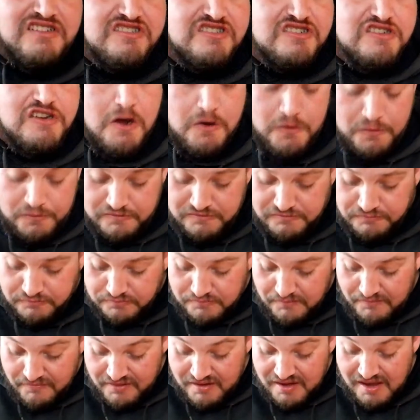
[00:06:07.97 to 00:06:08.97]
I don't
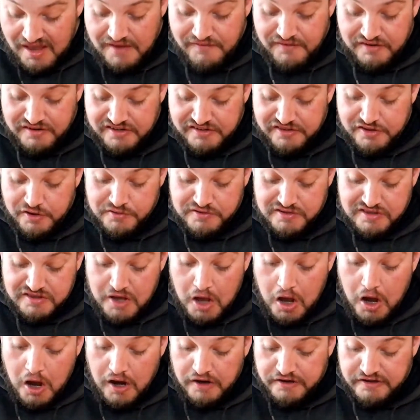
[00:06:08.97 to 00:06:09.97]
have any of those
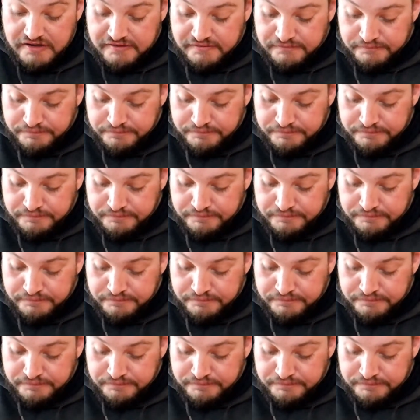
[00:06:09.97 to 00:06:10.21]
thawed.